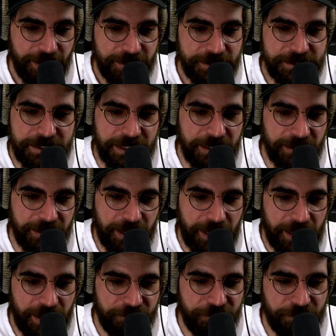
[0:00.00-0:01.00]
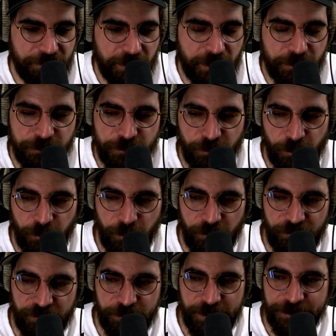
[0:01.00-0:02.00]
still they have the control
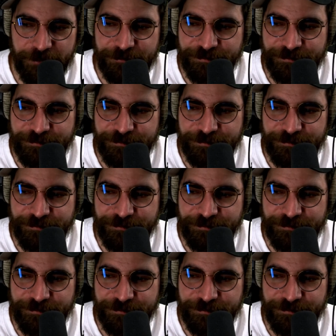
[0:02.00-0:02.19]
over me.